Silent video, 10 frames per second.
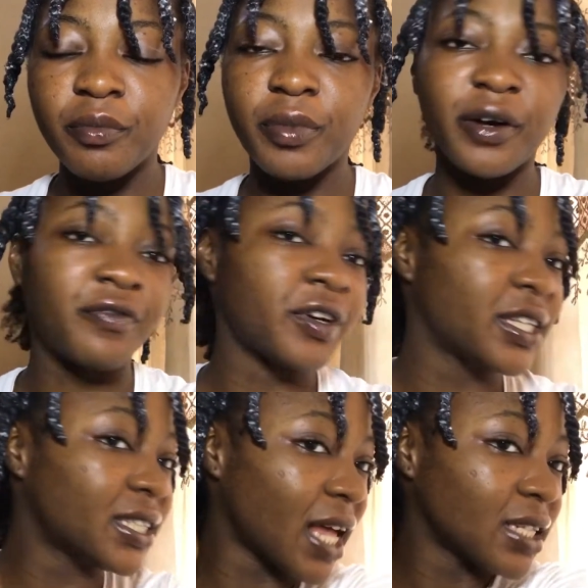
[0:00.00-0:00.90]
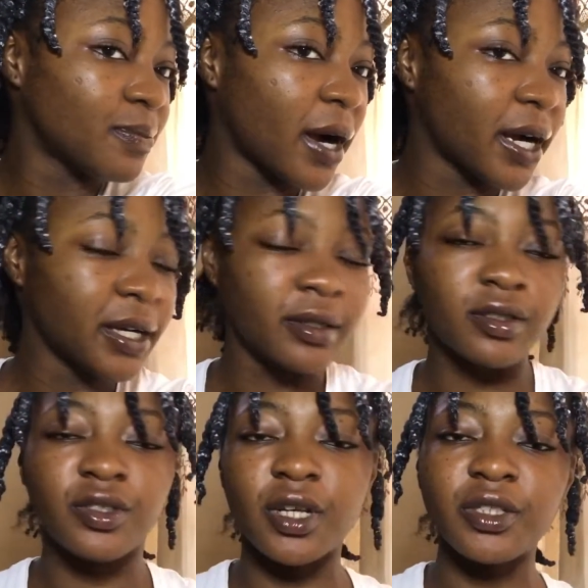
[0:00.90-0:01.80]
But for this last part,
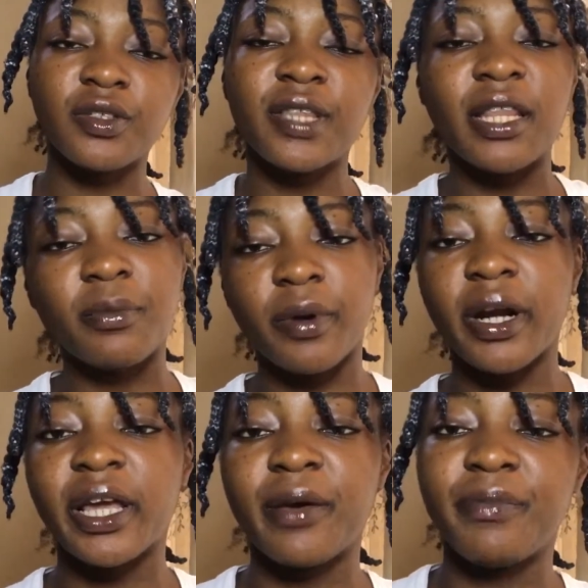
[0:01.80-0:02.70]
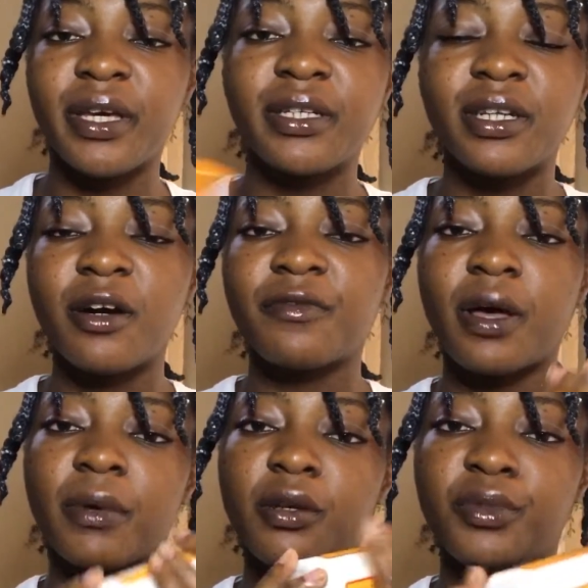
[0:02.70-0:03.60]
just so that the product can be enough,
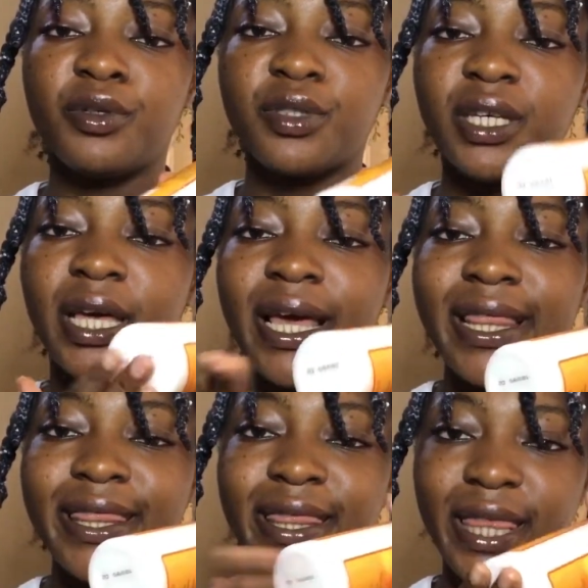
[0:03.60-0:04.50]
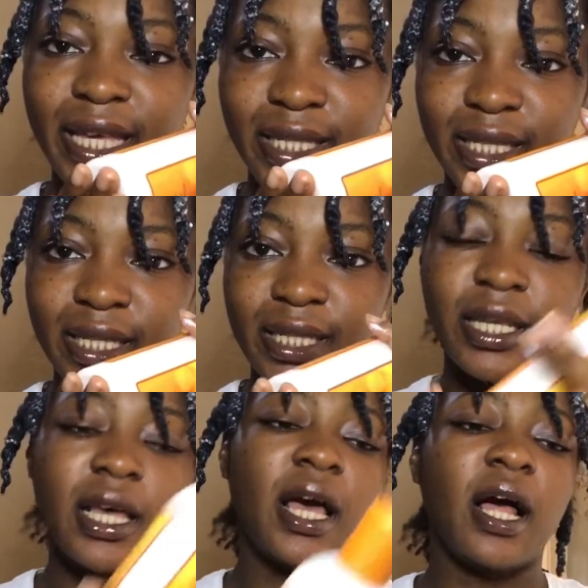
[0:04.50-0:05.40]
I'm going to be using this
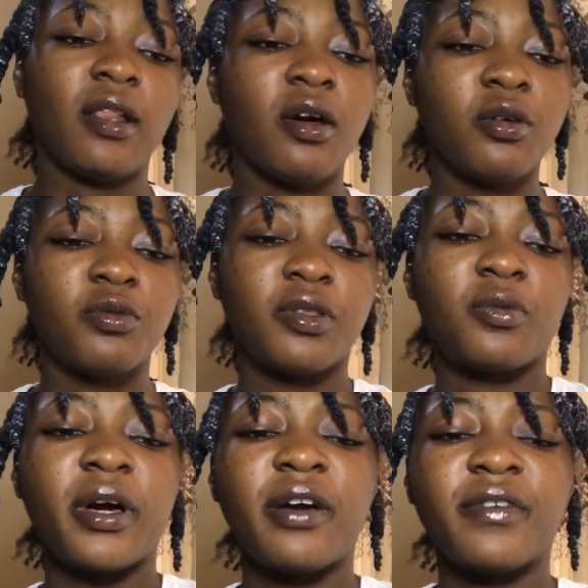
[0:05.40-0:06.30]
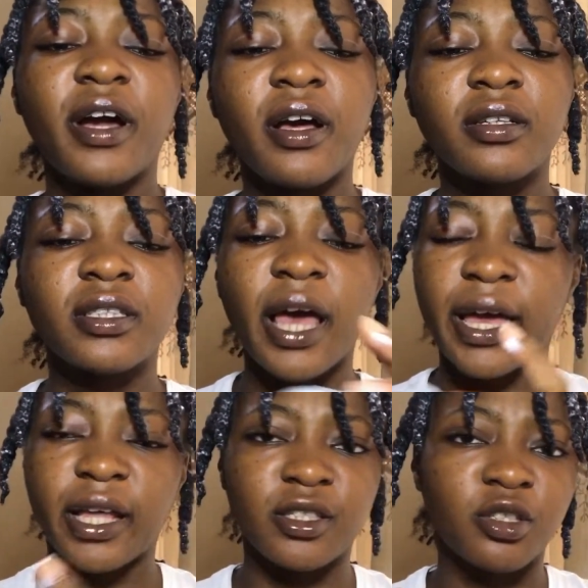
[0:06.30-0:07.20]
along with whatever else I
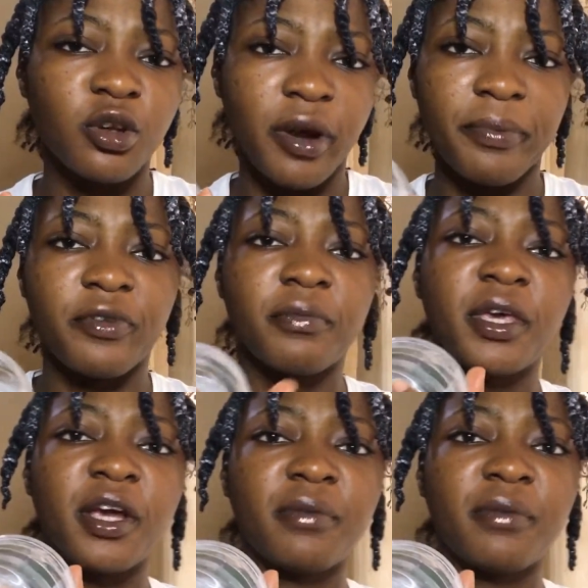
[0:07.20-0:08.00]
can scrape from here.